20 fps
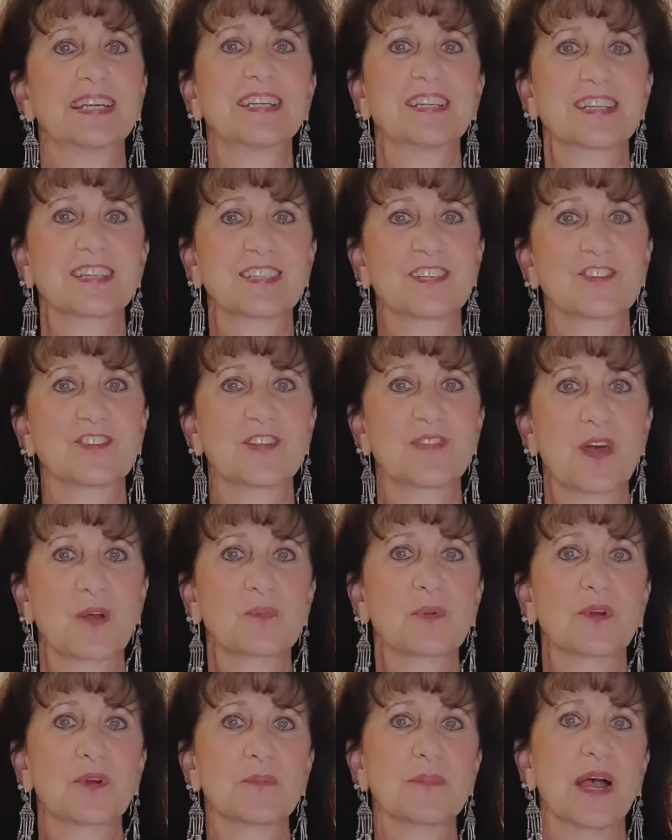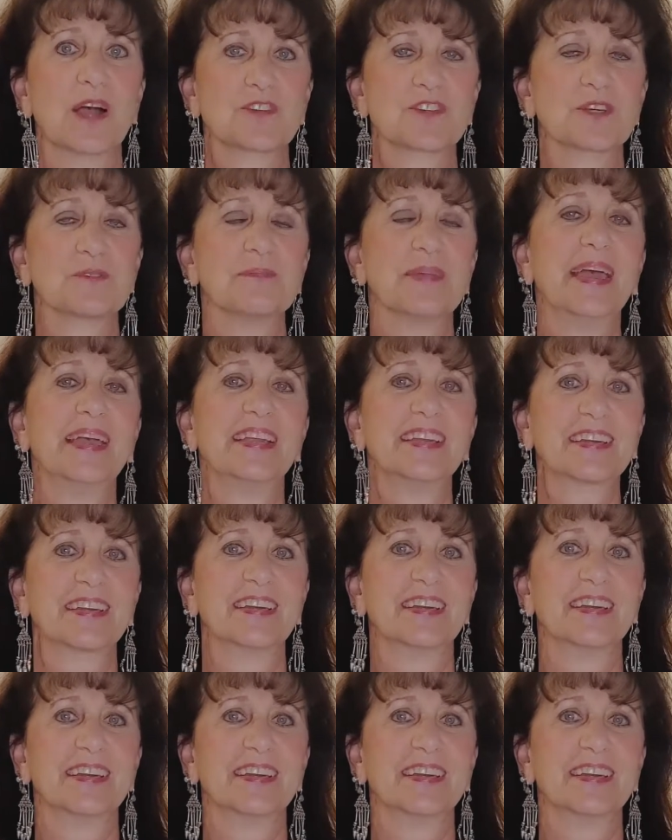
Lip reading: decision that we're about to make?